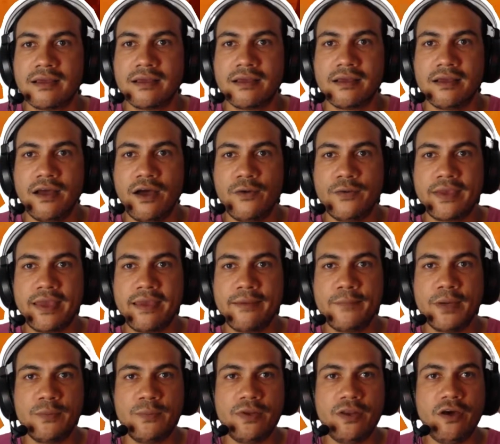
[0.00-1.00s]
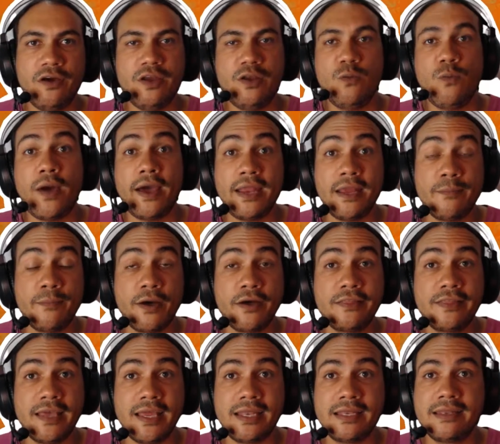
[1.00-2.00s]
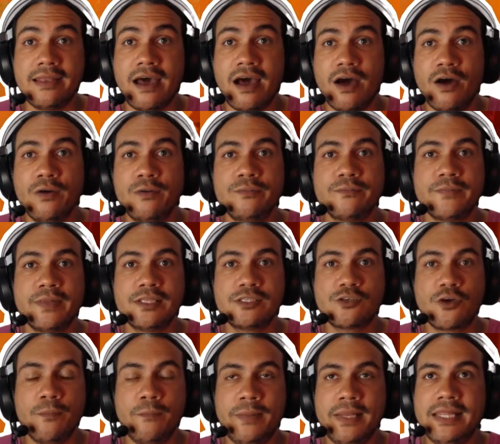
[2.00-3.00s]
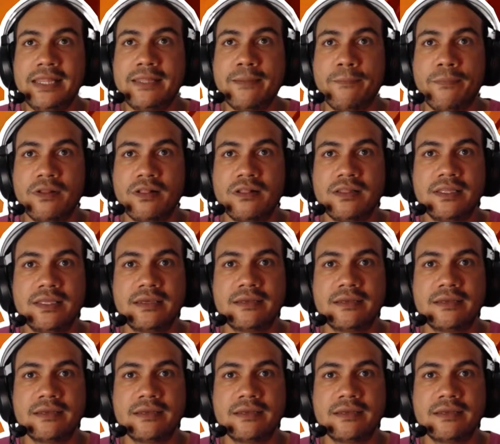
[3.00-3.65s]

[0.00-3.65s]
Okay, but we're not going to worry about that now. Let's complete the build.